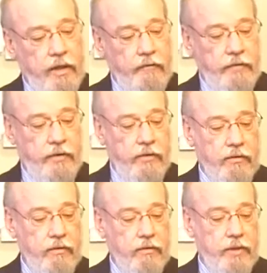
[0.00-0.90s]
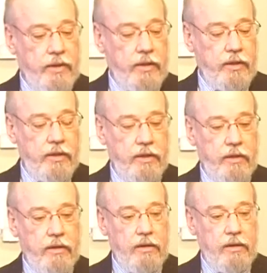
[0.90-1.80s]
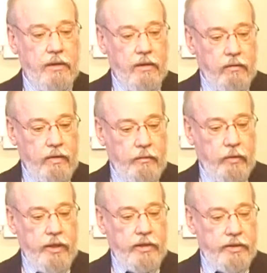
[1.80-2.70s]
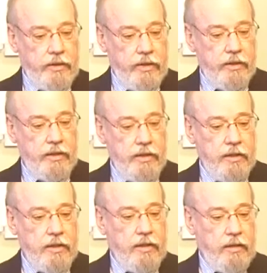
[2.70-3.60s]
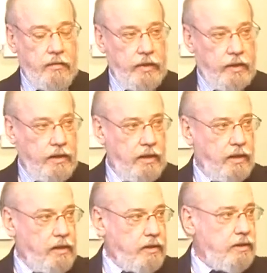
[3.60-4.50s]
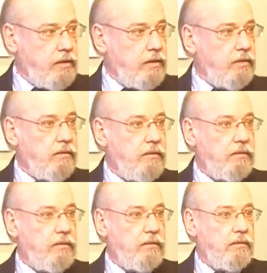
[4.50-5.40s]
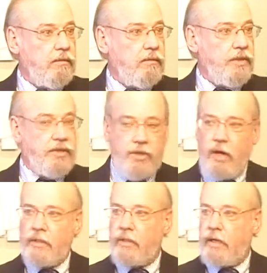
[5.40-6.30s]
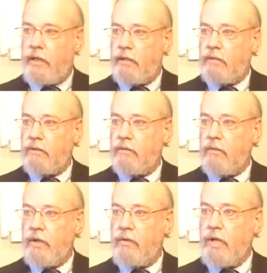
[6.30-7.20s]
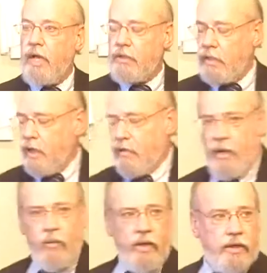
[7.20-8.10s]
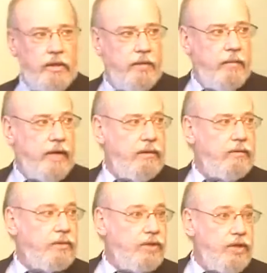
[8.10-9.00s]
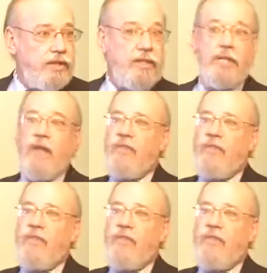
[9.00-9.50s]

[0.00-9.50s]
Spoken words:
all have to do, which is we praise Jesus regardless. We start there. We don't see, they went to the mountain with Jesus.